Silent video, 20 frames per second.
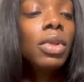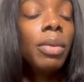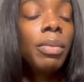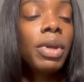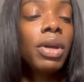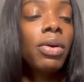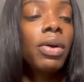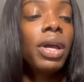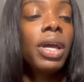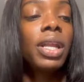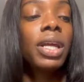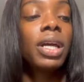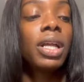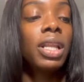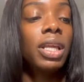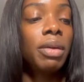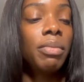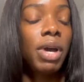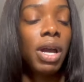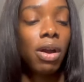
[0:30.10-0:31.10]
Let me go ahead and
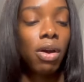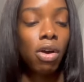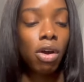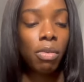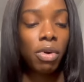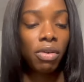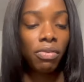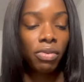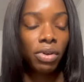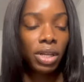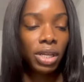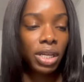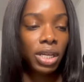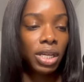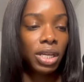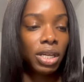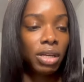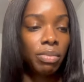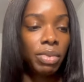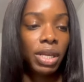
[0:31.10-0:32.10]
clean my arm off really
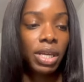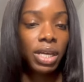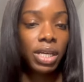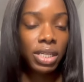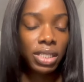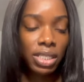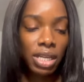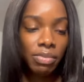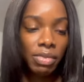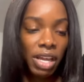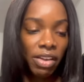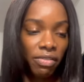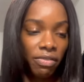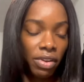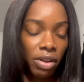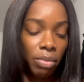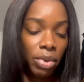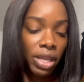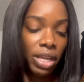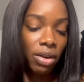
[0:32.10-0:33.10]
good because I'm not even
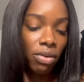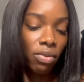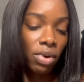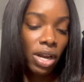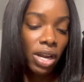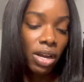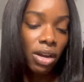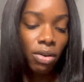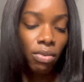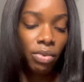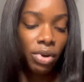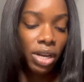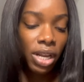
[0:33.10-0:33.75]
gonna play around.